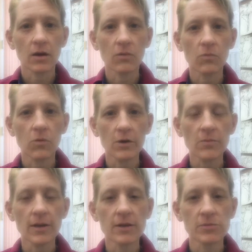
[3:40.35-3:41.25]
water
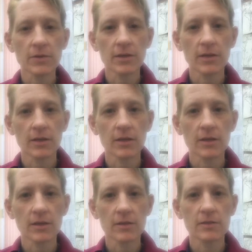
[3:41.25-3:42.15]
management
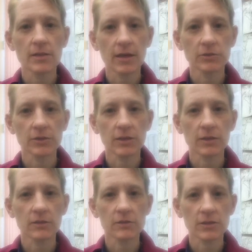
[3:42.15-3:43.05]
is actually
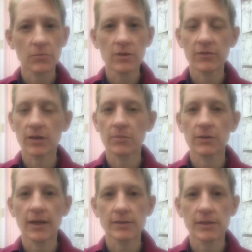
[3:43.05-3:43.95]
somewhat of a
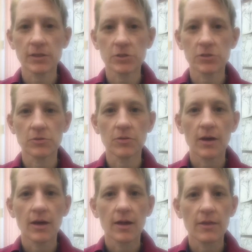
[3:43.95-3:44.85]
complex issue.
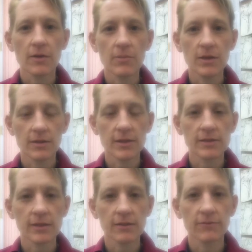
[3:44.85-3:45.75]
There are many
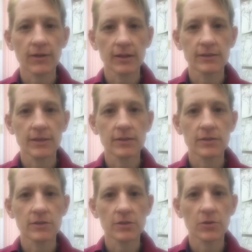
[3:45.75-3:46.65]
things that affect
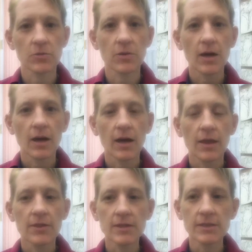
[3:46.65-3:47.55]
it. So
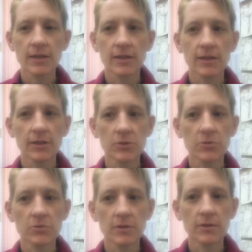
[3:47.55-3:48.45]
this can
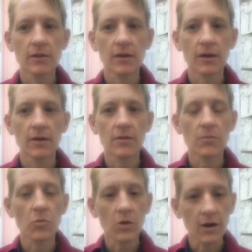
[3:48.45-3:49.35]
include the
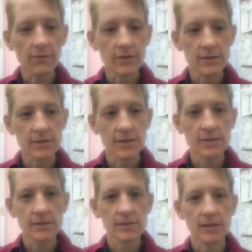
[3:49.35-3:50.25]
more obvious
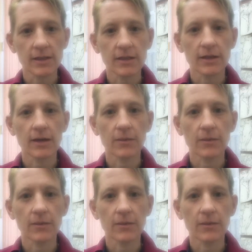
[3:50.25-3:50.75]
things like